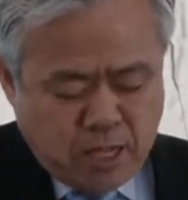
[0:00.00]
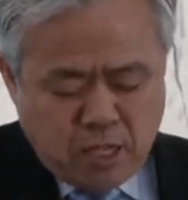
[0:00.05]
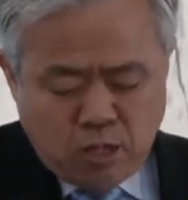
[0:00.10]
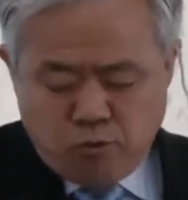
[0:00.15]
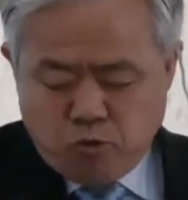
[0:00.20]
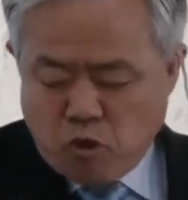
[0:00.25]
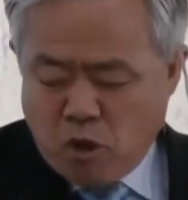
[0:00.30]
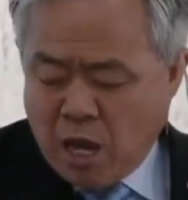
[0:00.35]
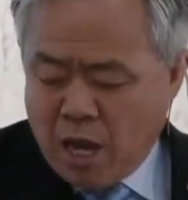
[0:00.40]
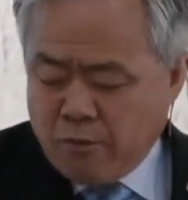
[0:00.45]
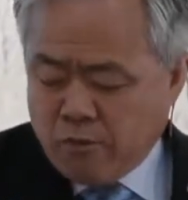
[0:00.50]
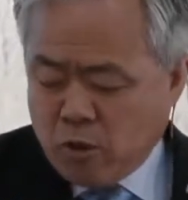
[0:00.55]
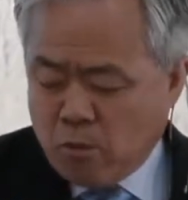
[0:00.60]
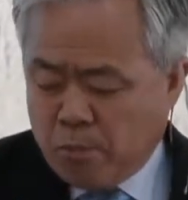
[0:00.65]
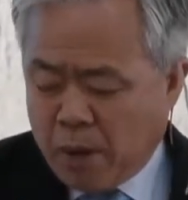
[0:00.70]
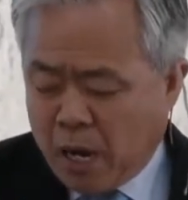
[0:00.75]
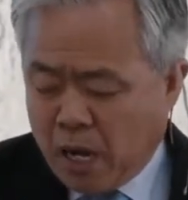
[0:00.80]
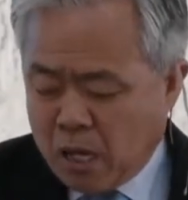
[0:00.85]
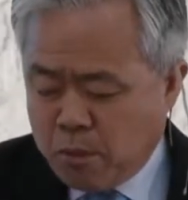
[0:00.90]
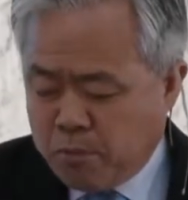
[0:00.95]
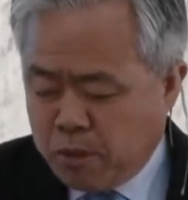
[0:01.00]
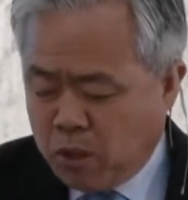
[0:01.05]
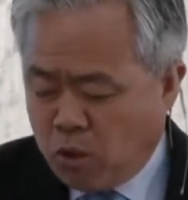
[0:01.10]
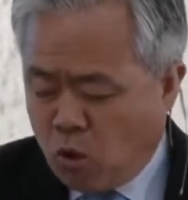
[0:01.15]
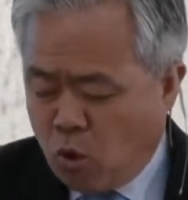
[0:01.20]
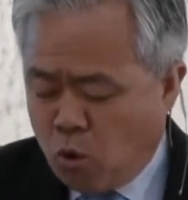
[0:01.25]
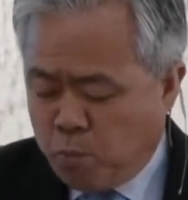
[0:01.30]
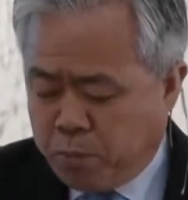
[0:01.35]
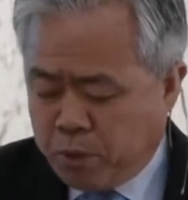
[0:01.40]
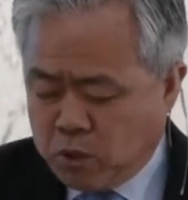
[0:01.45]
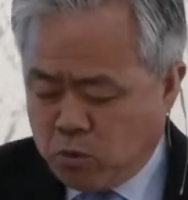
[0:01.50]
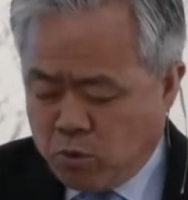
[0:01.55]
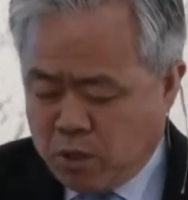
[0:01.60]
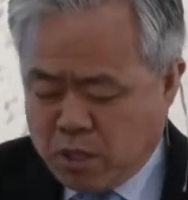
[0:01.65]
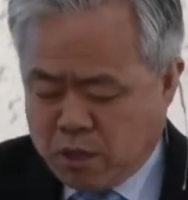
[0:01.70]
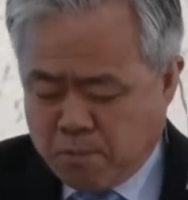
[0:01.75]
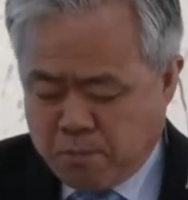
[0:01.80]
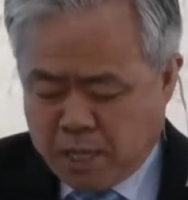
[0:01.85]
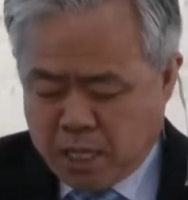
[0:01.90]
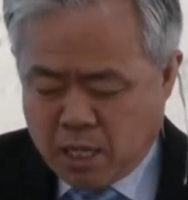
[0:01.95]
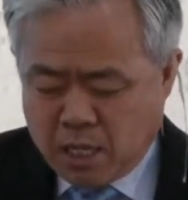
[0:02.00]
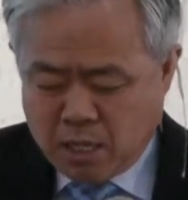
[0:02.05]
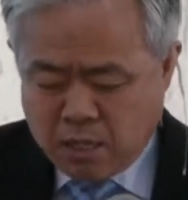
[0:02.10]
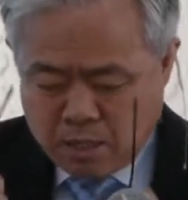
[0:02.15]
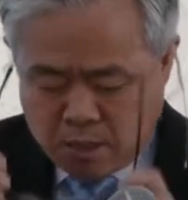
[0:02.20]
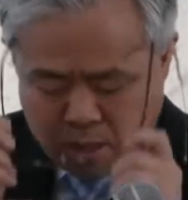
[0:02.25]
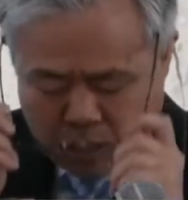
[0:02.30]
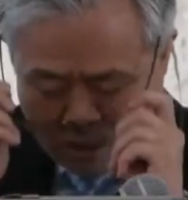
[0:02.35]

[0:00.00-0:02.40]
If you have your Bible, open with me